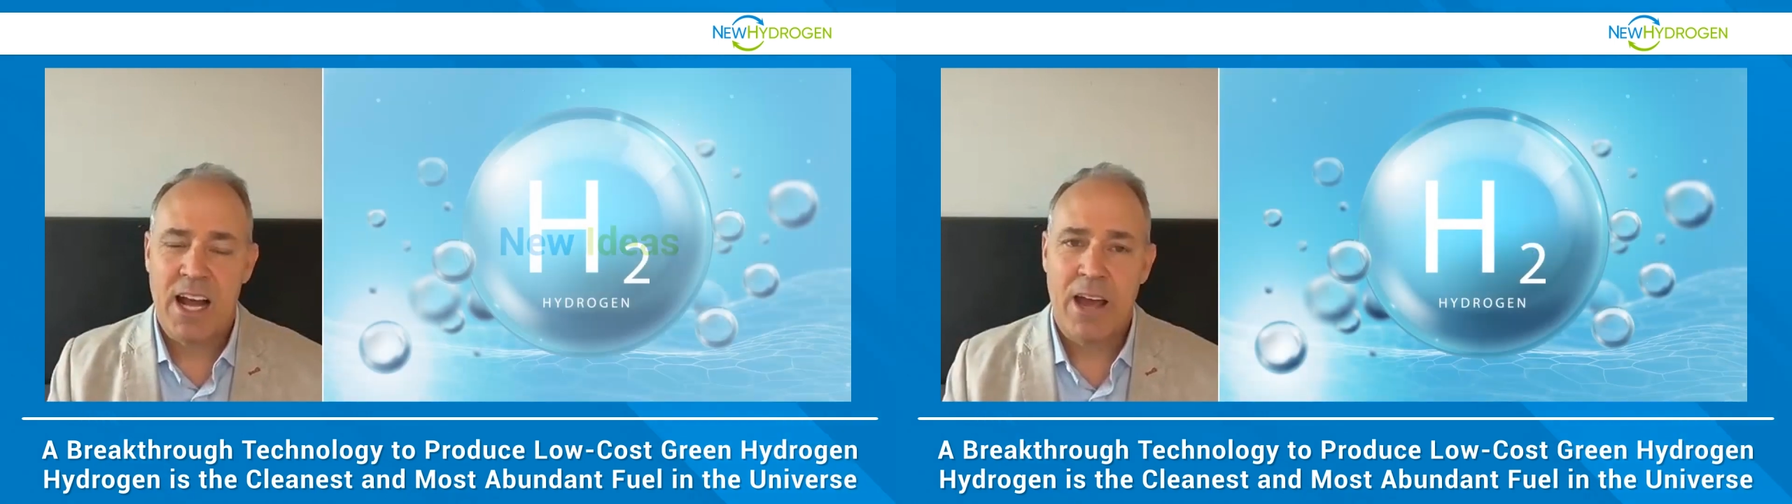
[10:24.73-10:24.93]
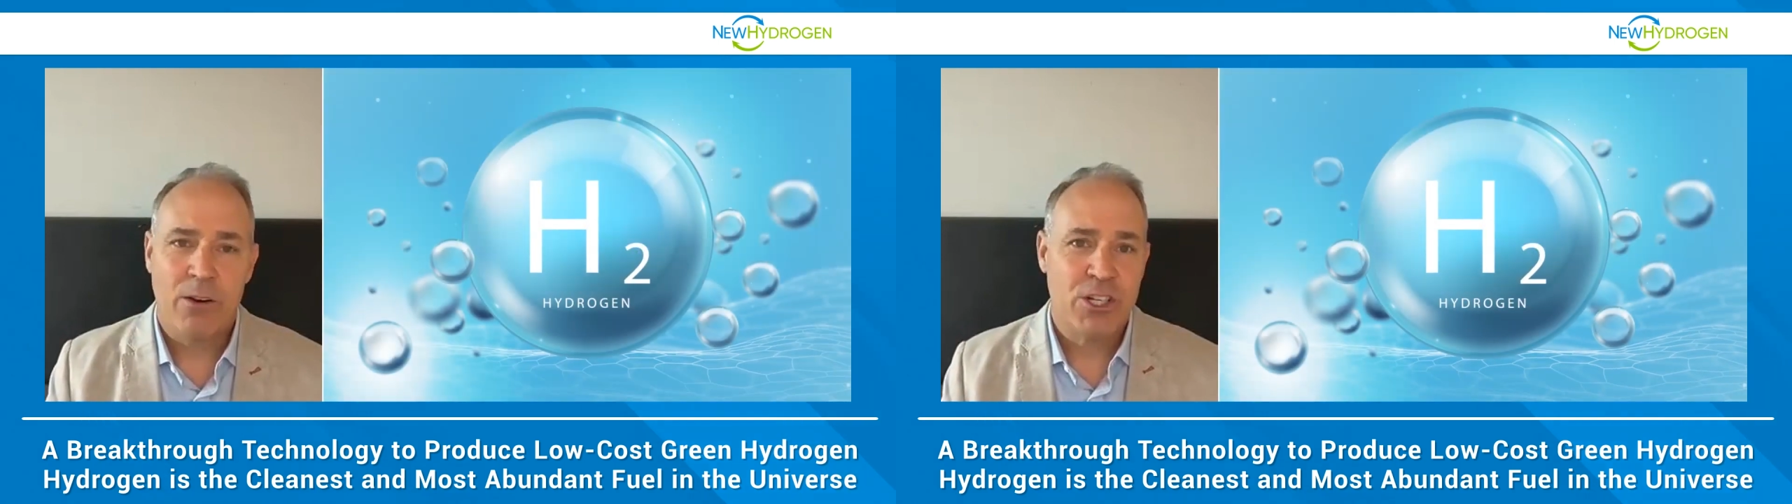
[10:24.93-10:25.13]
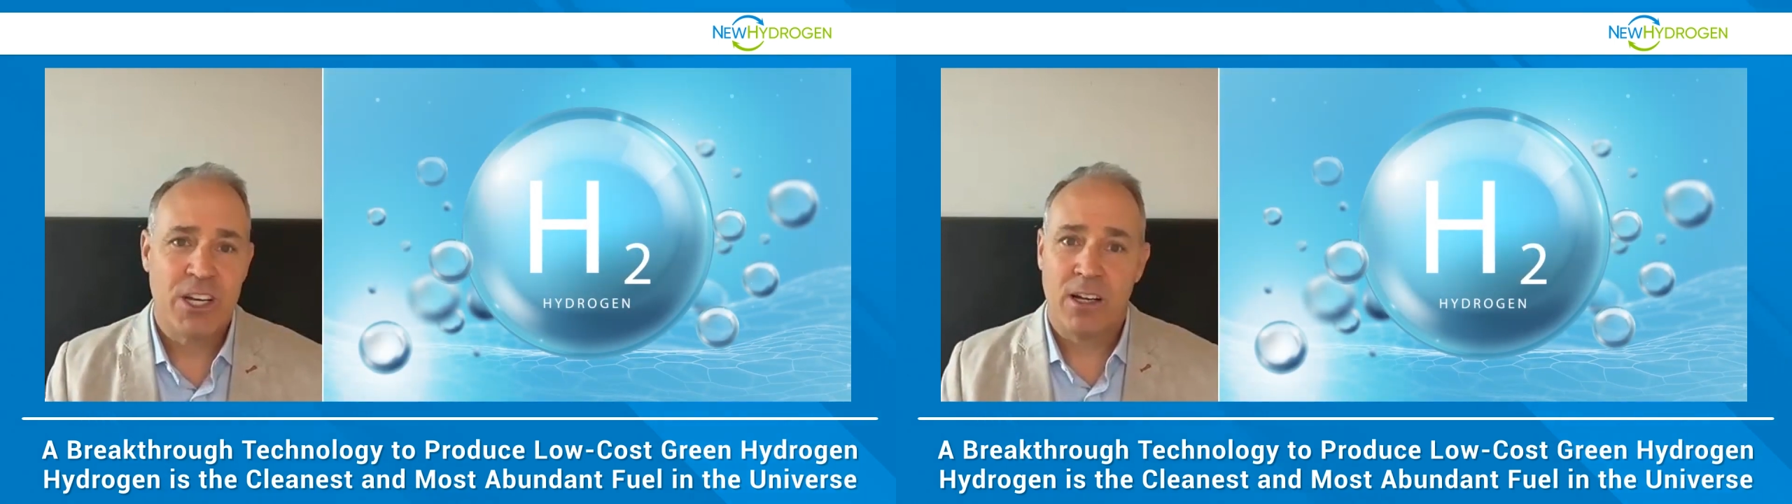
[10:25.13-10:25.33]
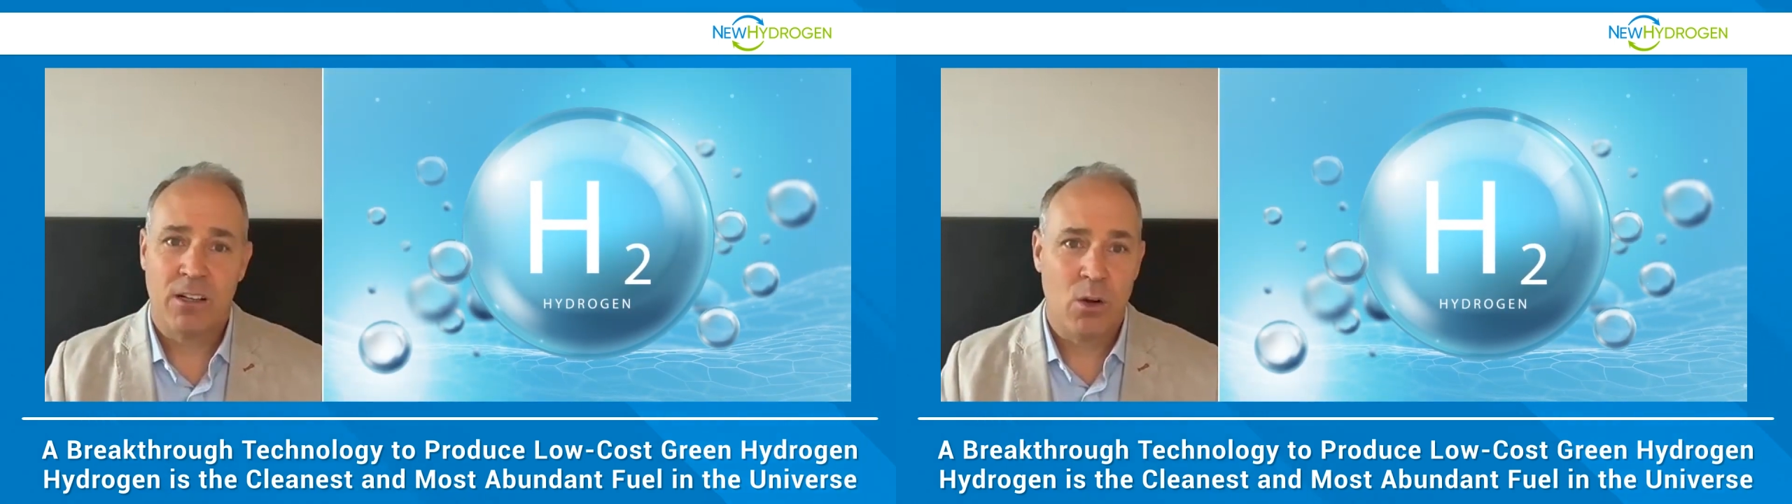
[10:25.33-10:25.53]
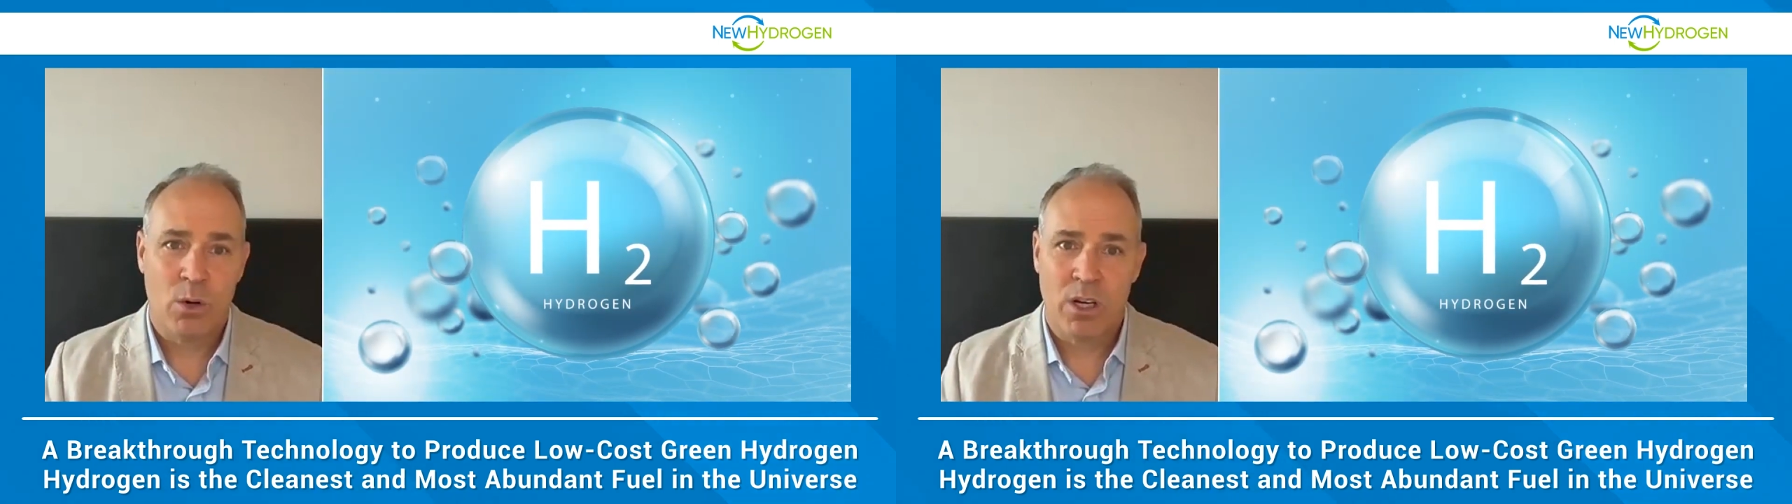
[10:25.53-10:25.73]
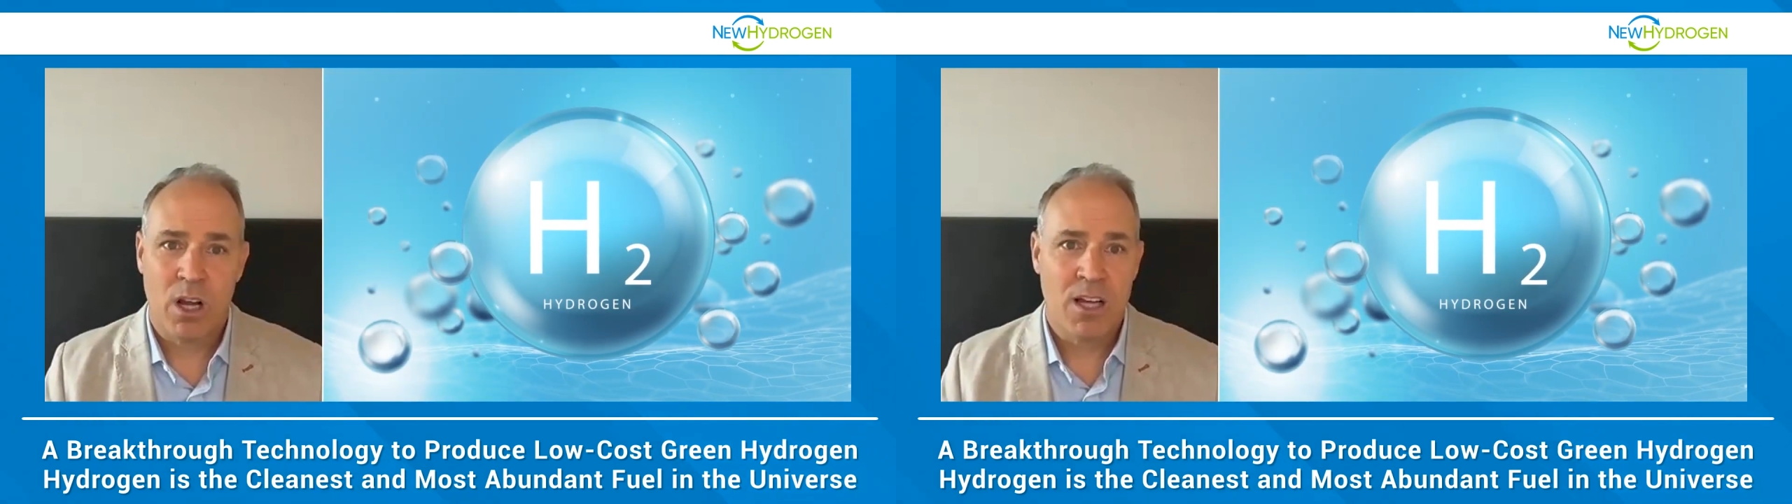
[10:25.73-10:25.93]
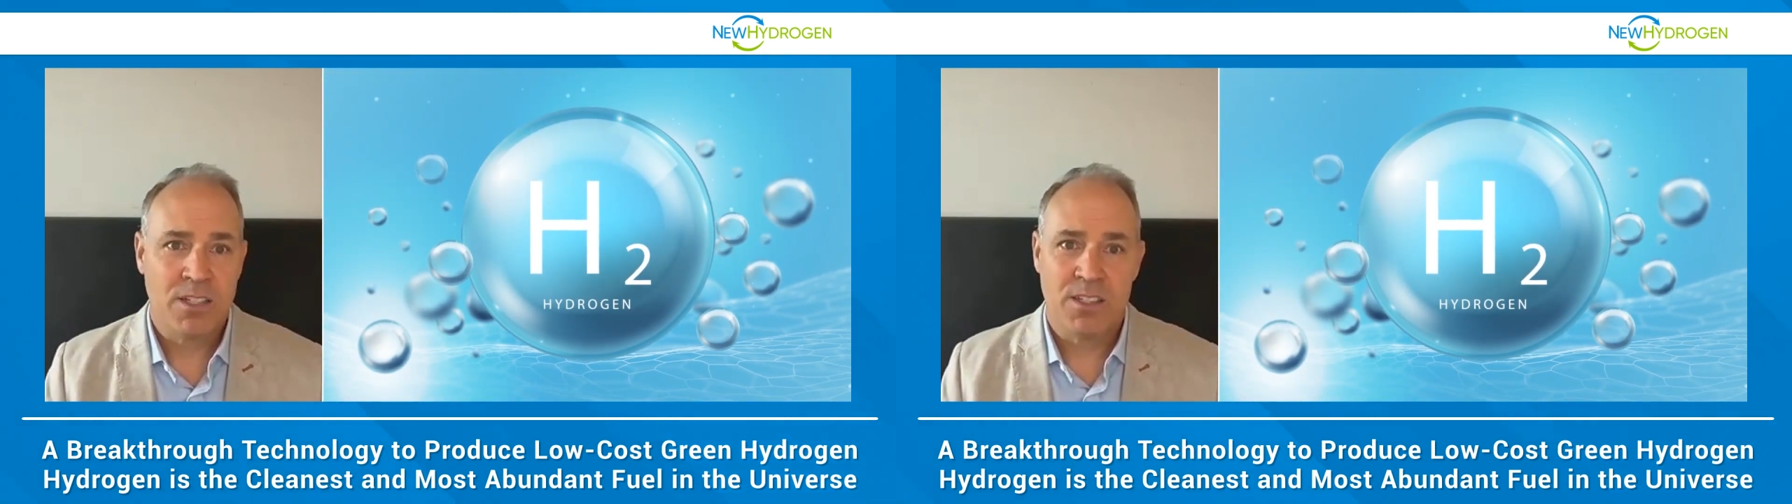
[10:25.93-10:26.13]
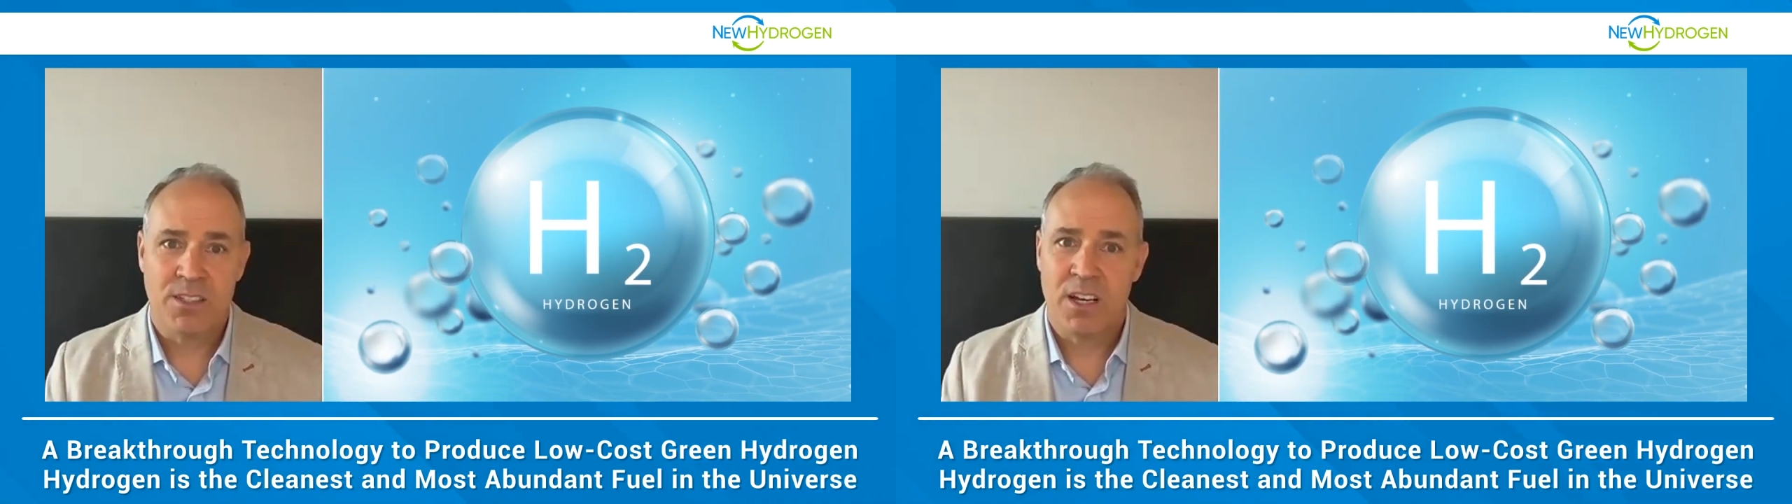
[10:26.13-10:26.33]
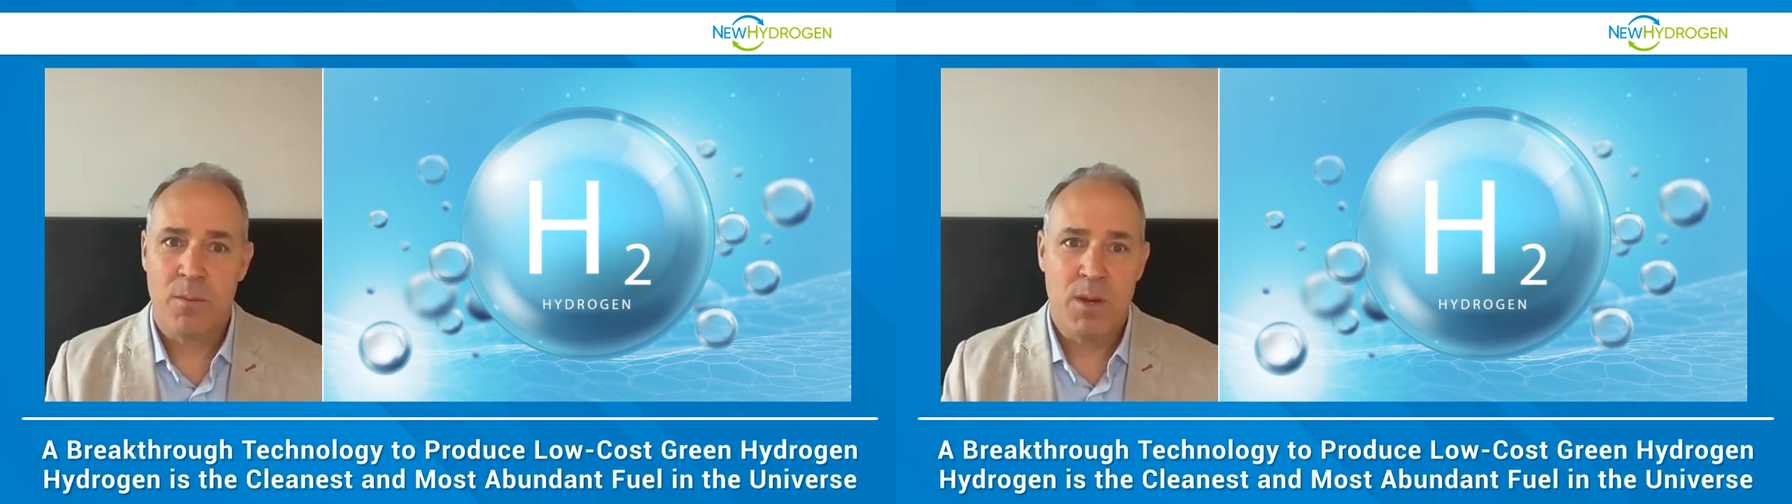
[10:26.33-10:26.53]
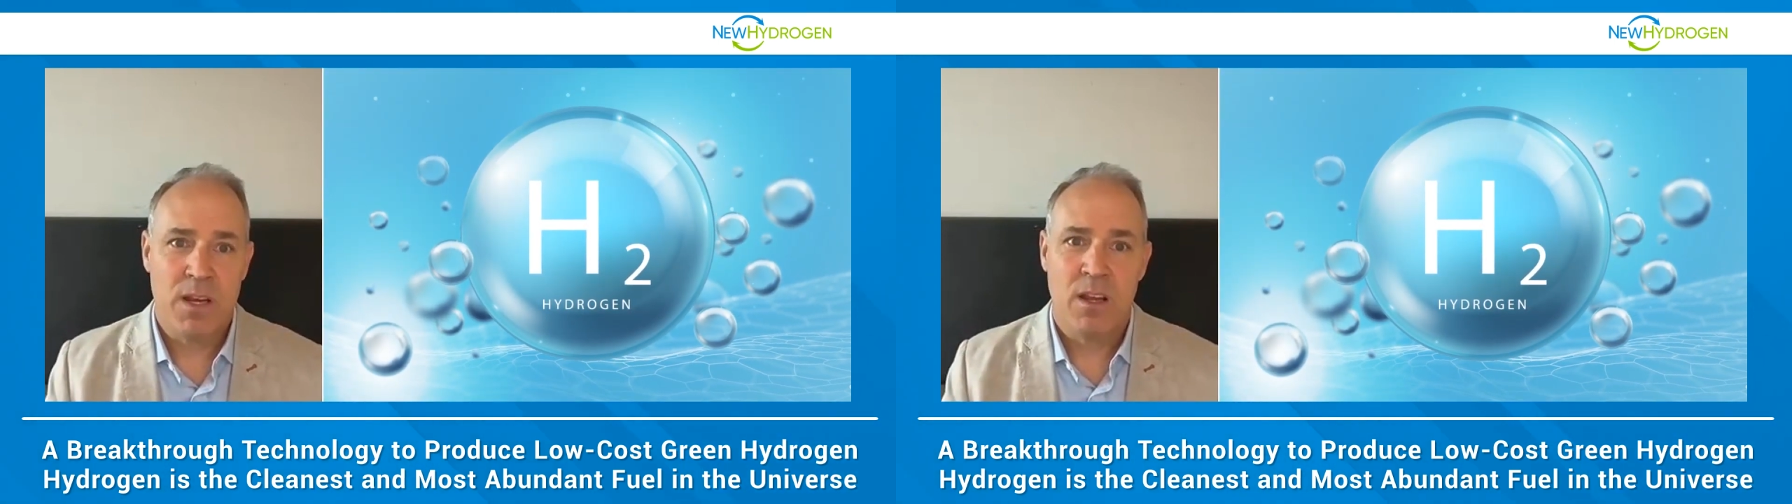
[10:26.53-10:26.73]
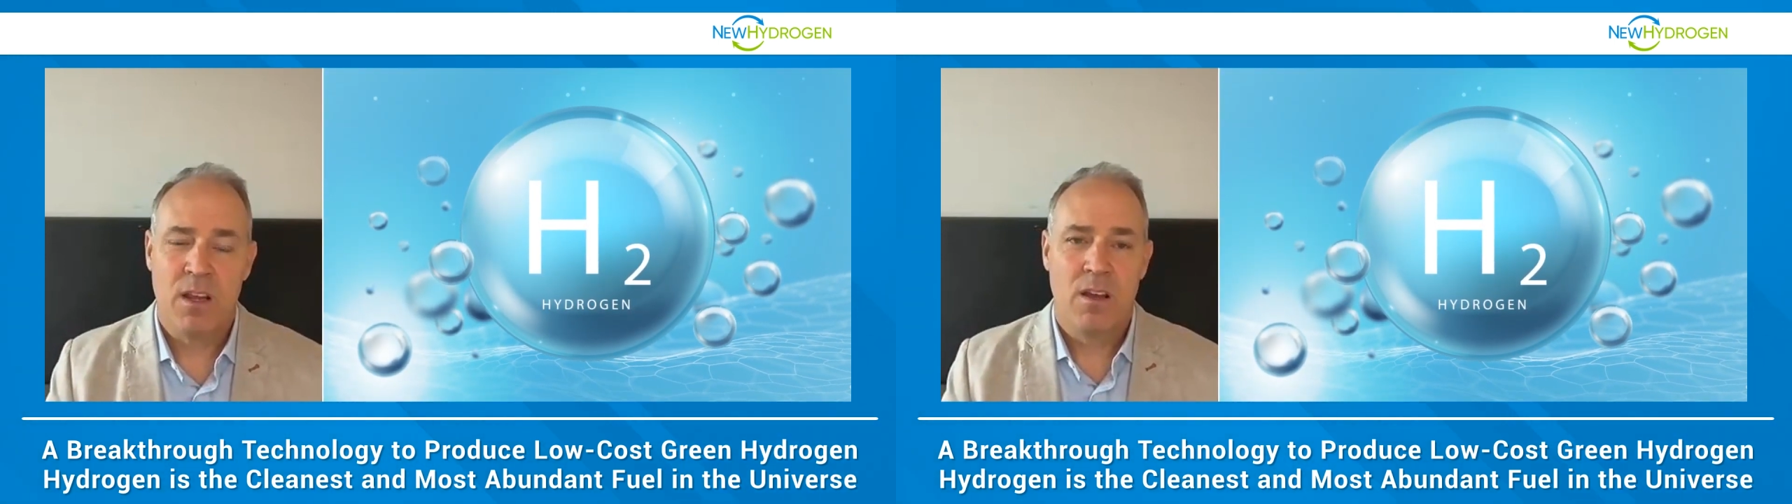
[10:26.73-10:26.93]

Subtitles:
hydrogen at a lower cost is going to be